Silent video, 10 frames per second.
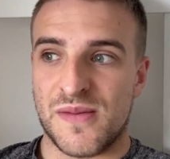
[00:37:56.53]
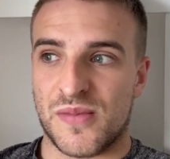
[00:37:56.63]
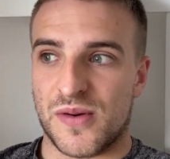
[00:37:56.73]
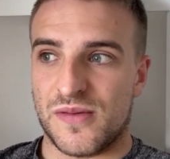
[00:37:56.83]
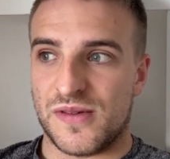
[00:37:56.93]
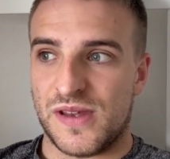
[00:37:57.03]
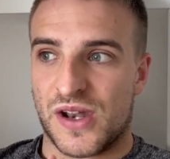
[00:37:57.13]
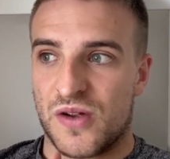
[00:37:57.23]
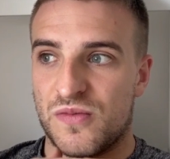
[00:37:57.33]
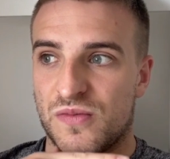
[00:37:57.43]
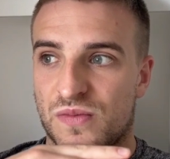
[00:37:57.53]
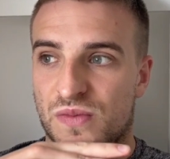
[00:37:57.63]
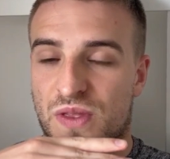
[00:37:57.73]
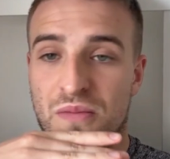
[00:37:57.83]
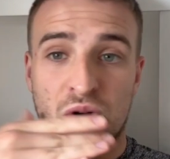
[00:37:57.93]
But, you know,
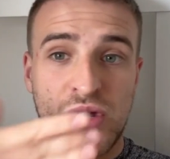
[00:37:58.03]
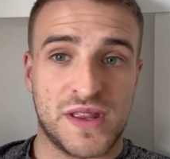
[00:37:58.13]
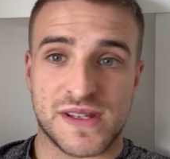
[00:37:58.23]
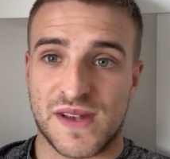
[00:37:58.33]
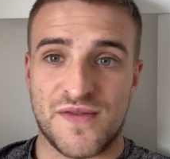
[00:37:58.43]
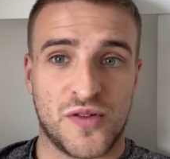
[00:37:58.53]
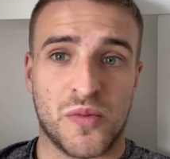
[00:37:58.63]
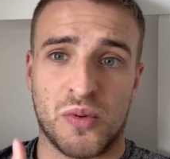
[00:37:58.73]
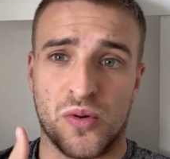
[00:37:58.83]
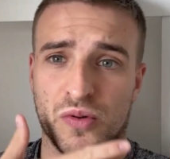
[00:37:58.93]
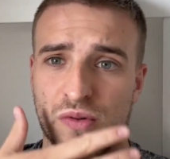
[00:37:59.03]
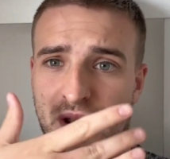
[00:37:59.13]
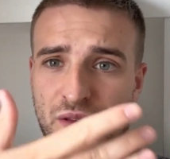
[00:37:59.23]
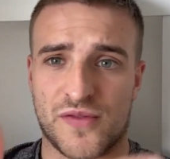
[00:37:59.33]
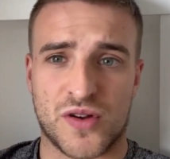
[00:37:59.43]
the money that's in football,
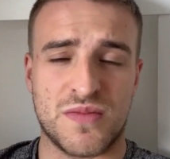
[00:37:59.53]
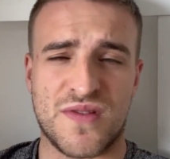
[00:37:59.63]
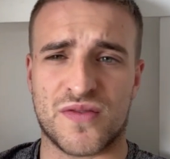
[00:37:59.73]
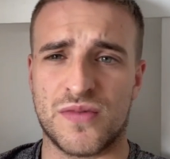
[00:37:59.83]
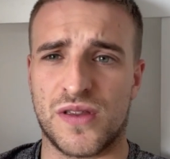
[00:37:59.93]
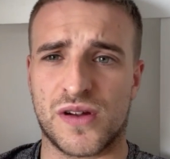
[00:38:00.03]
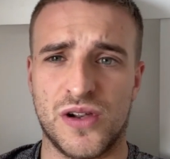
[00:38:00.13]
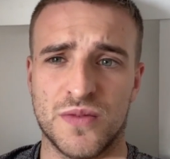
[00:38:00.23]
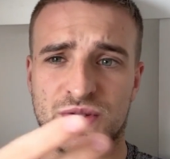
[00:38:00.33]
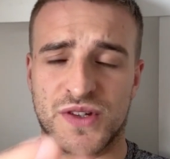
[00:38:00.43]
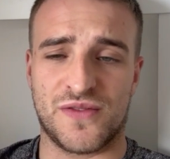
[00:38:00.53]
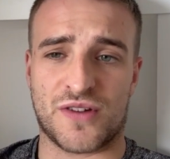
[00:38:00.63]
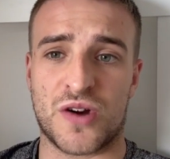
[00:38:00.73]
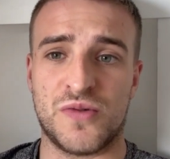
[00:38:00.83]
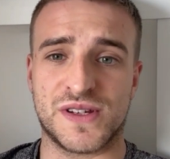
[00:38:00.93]
it coming from other clubs and
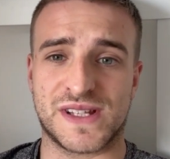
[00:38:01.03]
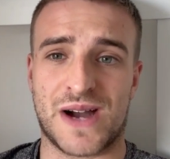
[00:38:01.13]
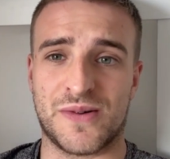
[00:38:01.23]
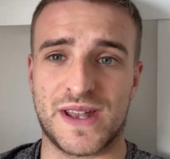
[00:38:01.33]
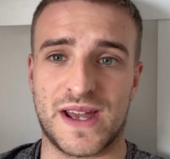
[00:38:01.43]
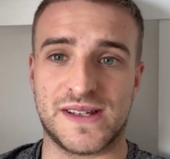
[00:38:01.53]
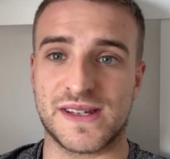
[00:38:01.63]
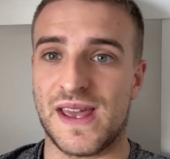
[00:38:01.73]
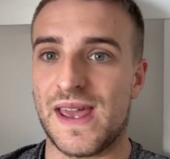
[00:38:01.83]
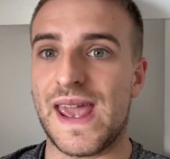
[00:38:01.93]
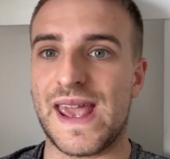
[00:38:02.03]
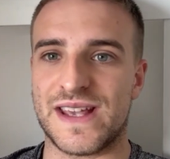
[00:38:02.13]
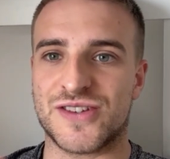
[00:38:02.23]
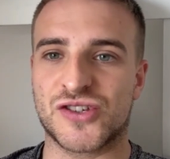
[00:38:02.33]
other owners nowadays, it is